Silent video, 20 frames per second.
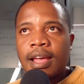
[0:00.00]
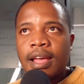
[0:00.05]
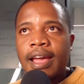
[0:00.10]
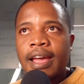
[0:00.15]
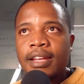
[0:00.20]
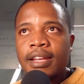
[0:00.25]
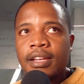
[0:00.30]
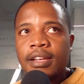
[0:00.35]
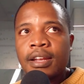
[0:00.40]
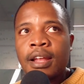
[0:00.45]

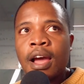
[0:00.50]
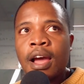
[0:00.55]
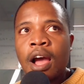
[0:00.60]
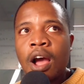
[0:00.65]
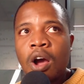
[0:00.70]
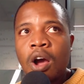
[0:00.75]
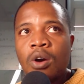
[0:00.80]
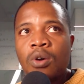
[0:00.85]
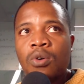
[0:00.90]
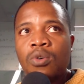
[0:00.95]
And then
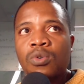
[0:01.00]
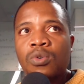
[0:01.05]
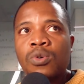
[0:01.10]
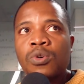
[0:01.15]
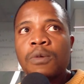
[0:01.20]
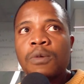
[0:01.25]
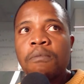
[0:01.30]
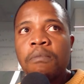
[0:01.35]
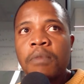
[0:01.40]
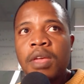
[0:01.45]
how
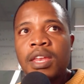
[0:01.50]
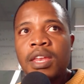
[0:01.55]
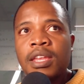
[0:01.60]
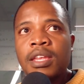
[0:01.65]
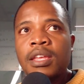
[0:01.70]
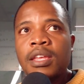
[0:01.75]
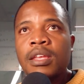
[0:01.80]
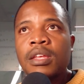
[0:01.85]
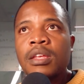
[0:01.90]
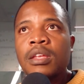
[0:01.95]

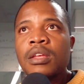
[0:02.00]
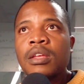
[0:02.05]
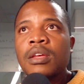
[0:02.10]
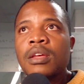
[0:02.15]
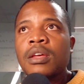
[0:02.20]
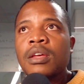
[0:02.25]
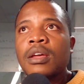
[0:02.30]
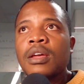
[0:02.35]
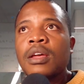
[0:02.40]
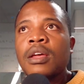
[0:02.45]
many
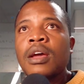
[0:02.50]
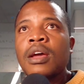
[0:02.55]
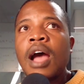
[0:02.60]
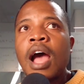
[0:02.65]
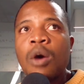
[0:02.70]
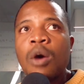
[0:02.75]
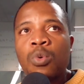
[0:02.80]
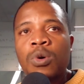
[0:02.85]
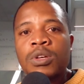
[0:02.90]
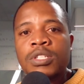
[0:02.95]

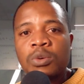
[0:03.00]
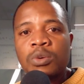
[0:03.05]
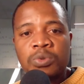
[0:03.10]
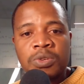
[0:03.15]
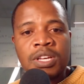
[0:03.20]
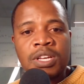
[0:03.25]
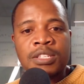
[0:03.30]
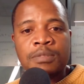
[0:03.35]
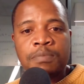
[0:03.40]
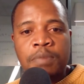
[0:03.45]
hours are
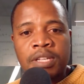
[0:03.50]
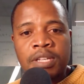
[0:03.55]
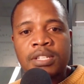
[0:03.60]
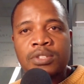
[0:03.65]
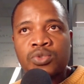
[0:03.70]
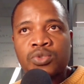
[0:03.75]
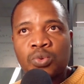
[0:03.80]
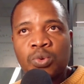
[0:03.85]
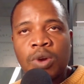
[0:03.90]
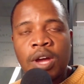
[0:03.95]
we
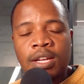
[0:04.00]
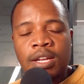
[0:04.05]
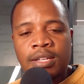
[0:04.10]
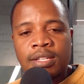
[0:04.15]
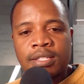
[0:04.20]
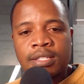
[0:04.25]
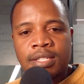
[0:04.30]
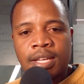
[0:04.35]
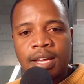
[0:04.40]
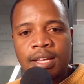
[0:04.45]
expected to write
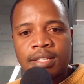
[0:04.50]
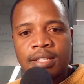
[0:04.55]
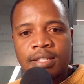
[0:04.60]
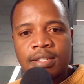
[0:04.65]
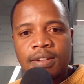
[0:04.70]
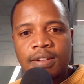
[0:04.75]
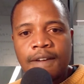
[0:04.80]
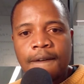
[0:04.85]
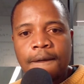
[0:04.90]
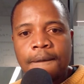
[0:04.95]
this
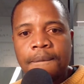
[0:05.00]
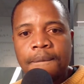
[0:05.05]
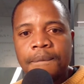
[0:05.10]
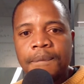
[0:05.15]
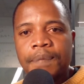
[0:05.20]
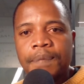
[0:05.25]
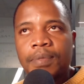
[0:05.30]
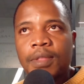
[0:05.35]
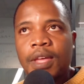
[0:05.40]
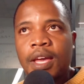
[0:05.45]
test?
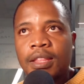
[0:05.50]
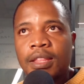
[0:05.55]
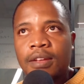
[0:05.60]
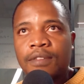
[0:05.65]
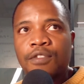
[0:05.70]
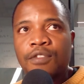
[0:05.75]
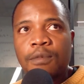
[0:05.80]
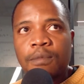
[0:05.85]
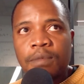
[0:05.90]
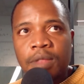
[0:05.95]
And
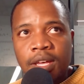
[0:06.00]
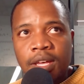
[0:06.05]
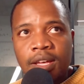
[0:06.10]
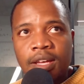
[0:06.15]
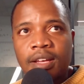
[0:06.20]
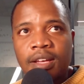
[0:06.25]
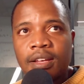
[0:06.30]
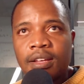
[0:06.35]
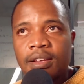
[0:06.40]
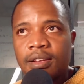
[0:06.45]
then from
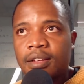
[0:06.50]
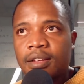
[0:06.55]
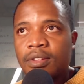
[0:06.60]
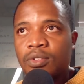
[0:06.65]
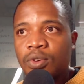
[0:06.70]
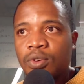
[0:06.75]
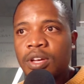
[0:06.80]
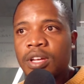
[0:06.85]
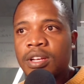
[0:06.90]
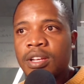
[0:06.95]
there,
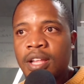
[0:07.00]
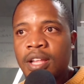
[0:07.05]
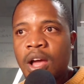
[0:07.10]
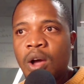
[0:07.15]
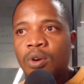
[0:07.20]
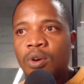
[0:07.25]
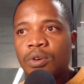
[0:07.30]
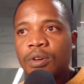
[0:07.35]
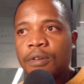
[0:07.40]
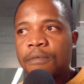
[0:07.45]
you can
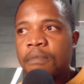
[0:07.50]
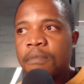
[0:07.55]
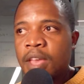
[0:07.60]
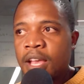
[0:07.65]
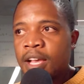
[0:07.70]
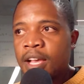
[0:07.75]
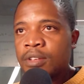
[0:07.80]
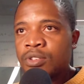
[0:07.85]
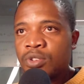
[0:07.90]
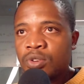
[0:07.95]
now
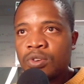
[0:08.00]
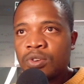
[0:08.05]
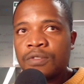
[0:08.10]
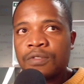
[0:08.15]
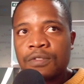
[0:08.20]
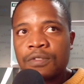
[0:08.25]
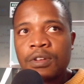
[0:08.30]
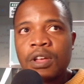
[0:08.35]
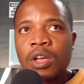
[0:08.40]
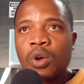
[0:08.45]
make a sort
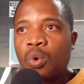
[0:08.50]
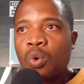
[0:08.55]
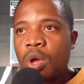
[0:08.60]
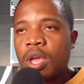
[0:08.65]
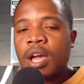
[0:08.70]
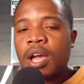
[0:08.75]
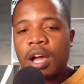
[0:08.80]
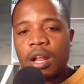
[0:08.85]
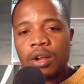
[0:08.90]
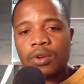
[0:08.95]
of a
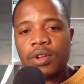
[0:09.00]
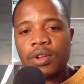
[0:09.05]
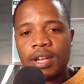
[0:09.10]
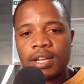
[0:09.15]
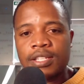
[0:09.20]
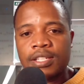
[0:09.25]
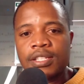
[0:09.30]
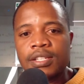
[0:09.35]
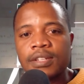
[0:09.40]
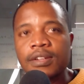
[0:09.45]
quick
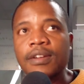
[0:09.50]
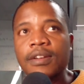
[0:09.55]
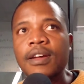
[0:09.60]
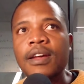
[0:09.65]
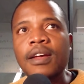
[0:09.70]
calculation